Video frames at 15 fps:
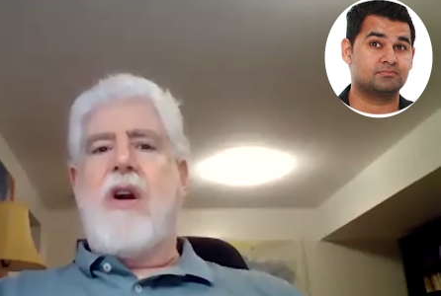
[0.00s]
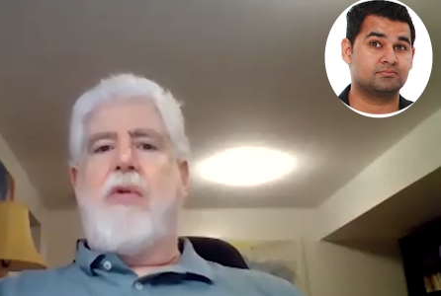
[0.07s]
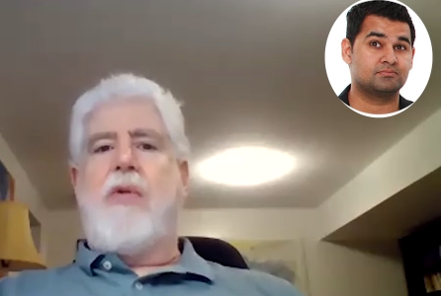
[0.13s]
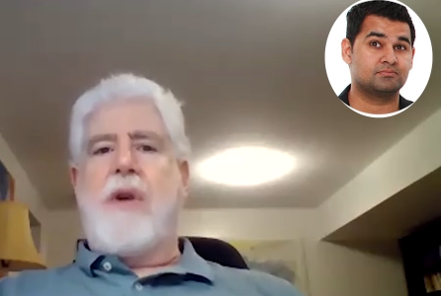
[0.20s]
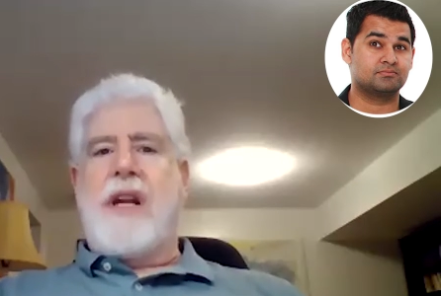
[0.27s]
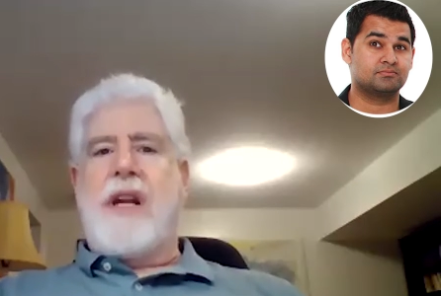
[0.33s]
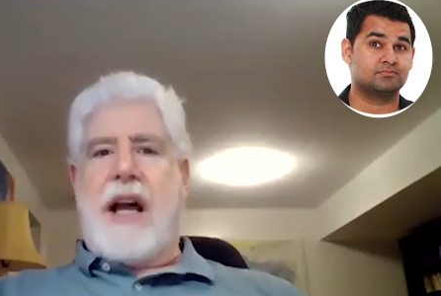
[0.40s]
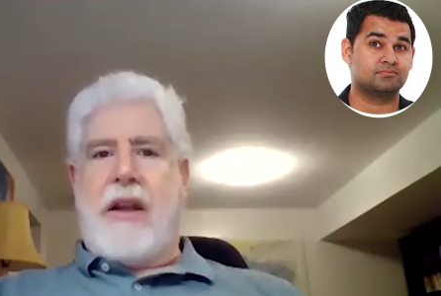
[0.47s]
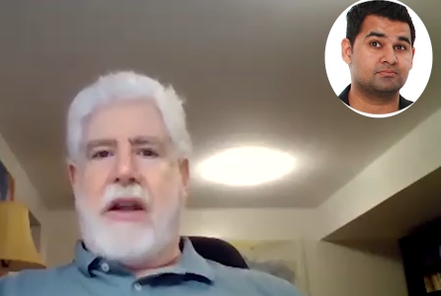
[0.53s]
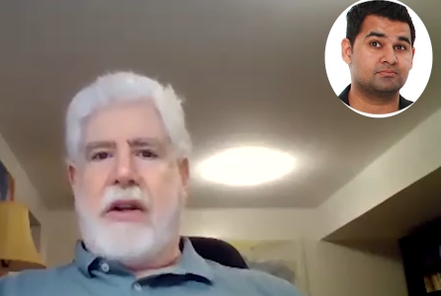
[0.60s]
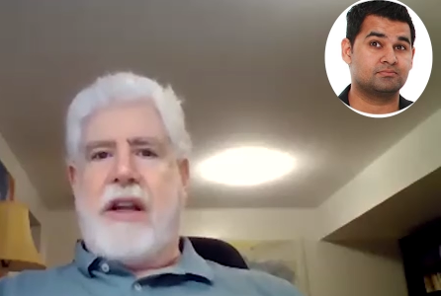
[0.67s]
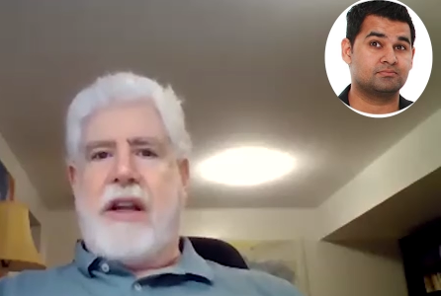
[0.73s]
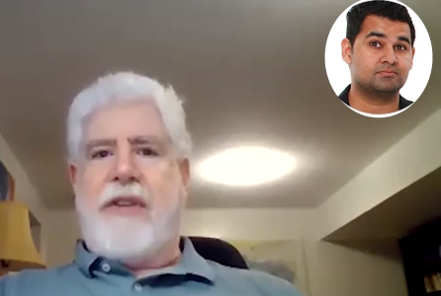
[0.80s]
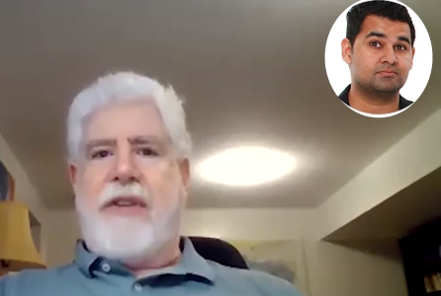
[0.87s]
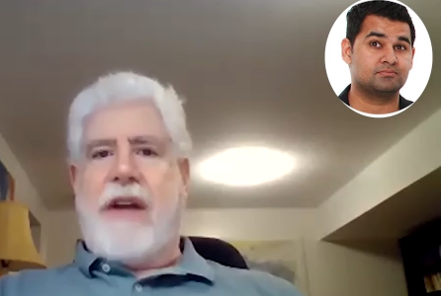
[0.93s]

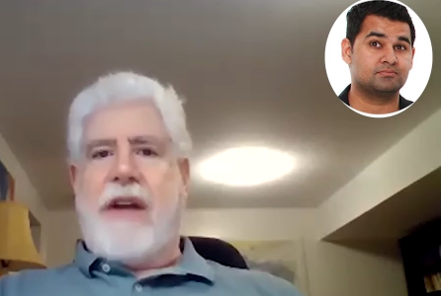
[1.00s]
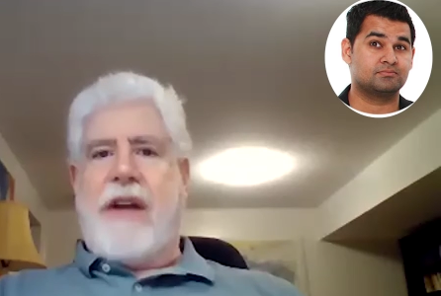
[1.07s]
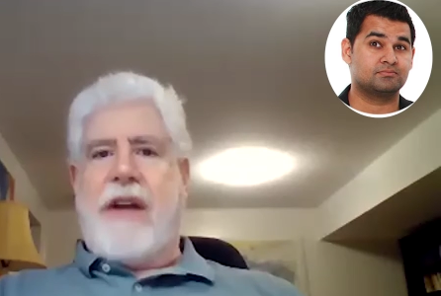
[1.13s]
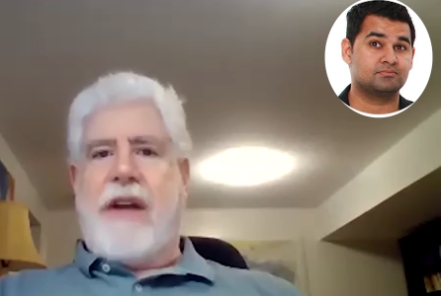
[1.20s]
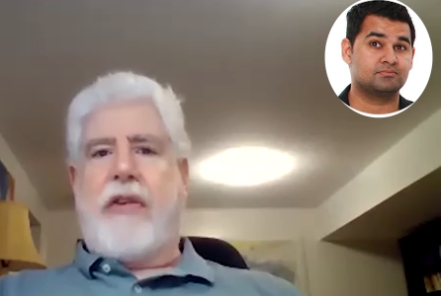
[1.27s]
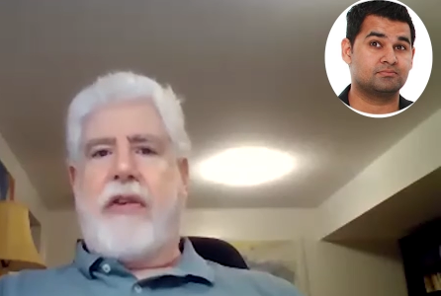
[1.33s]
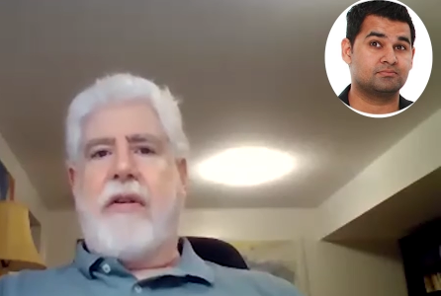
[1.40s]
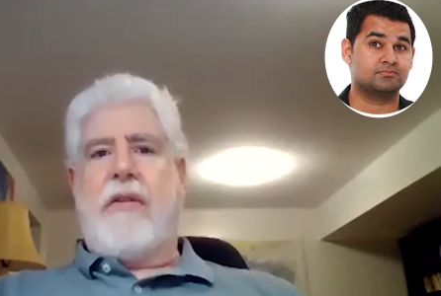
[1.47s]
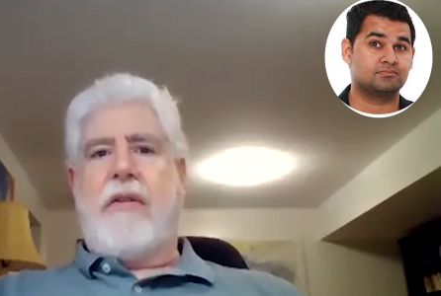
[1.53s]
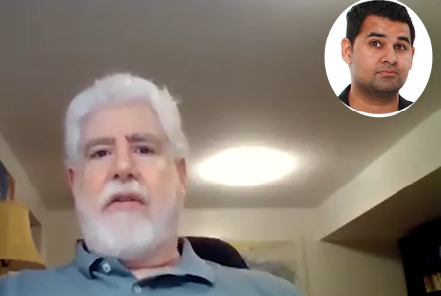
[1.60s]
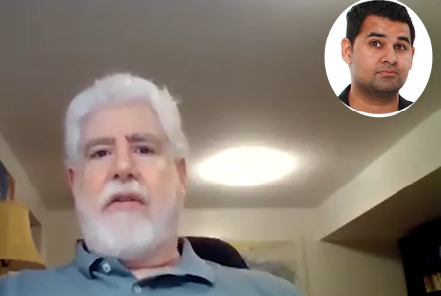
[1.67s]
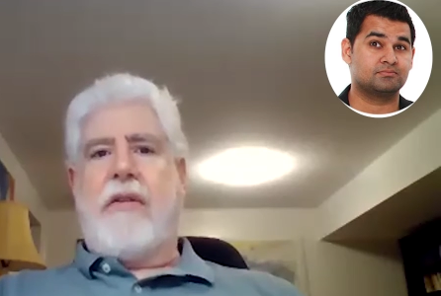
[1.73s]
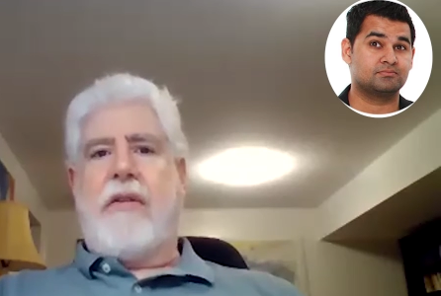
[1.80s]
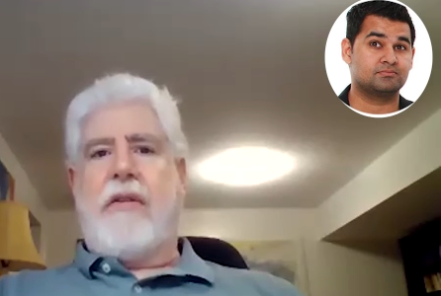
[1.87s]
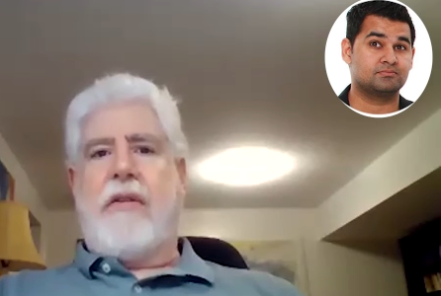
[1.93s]
Speaker 1: Reality favors
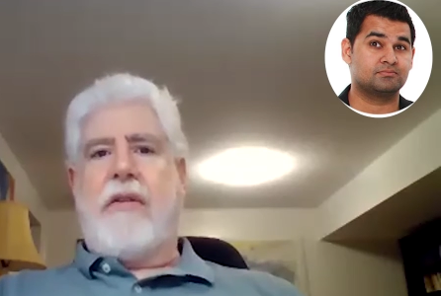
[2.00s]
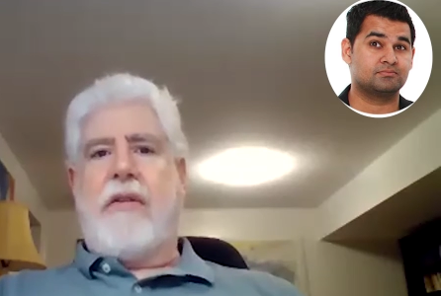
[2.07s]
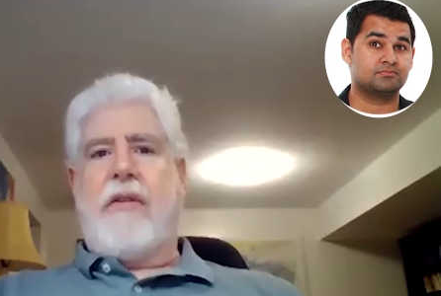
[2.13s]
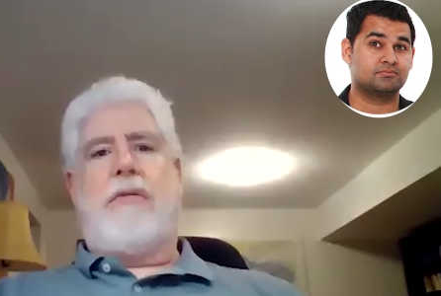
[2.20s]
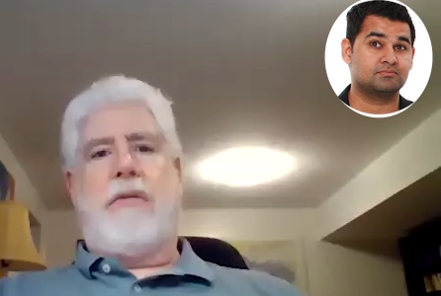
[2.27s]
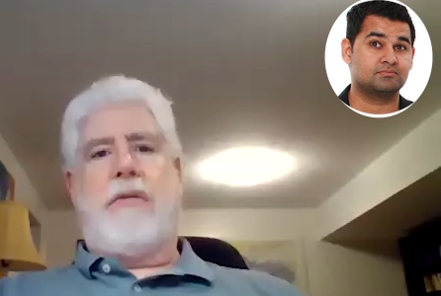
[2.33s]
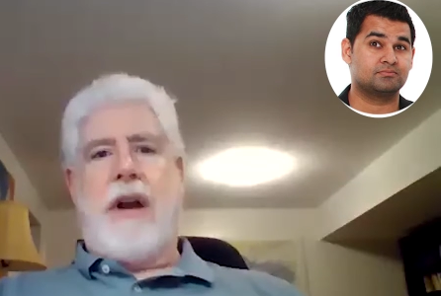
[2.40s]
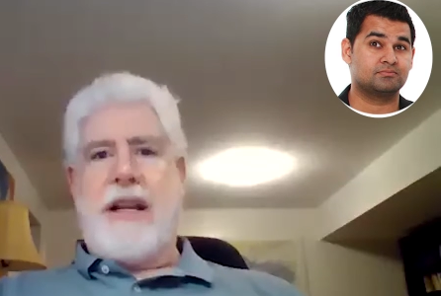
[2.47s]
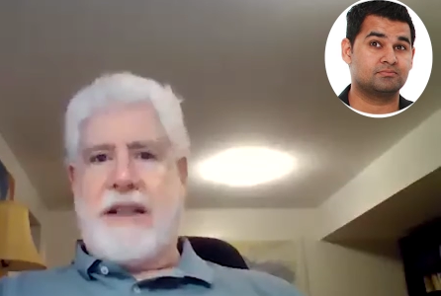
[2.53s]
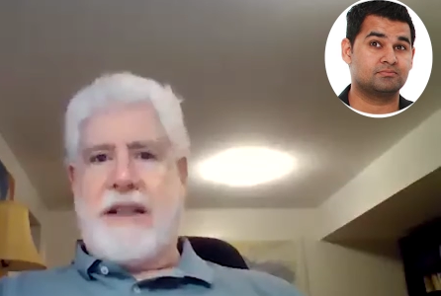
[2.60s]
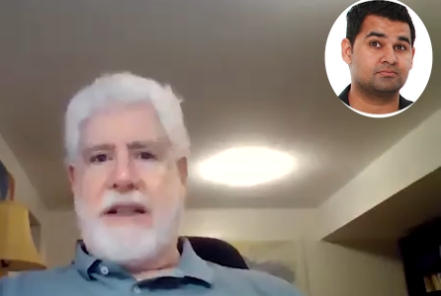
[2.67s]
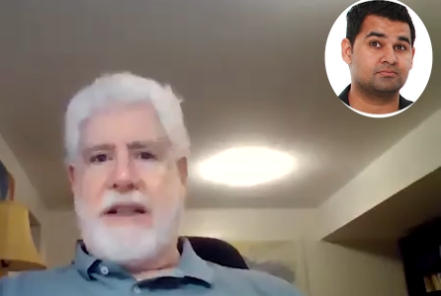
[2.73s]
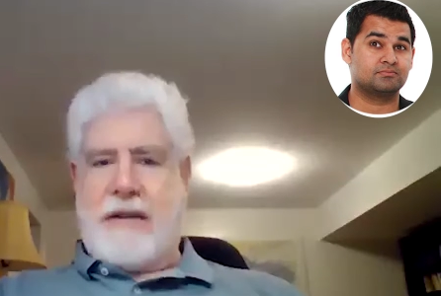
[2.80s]
racism.